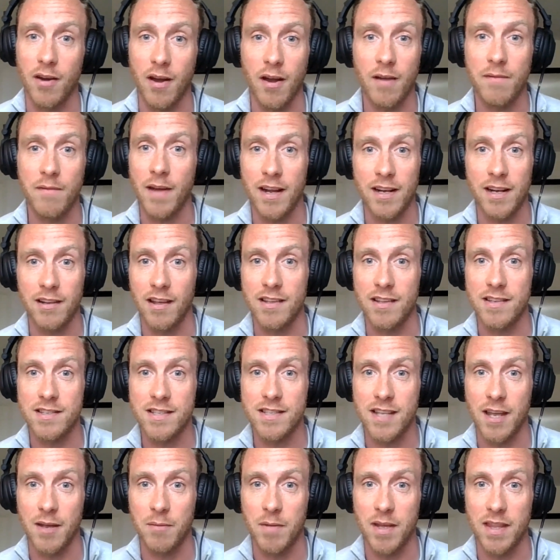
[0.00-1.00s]
I've had clients
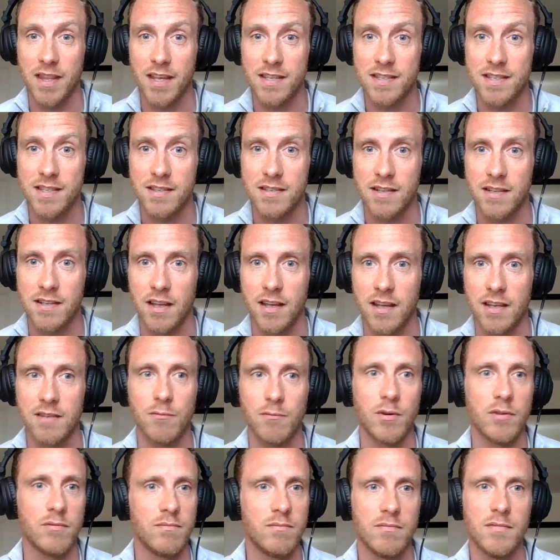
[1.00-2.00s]
tell me this is like,
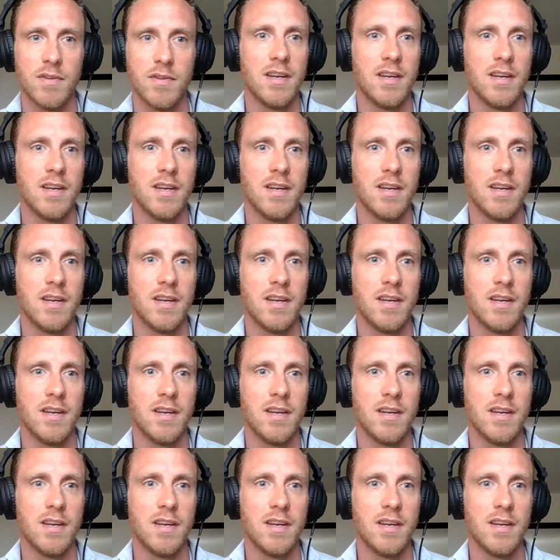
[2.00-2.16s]
well,